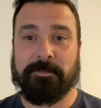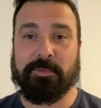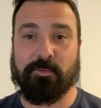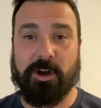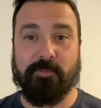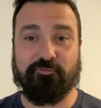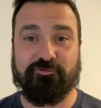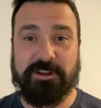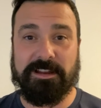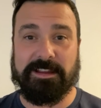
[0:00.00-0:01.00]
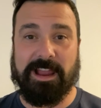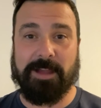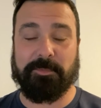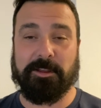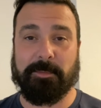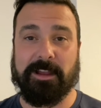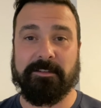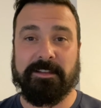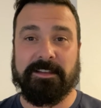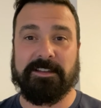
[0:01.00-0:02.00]
But what I'm really happy about
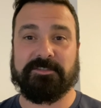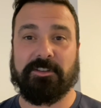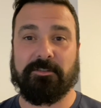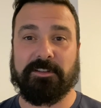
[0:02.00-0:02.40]
is knowing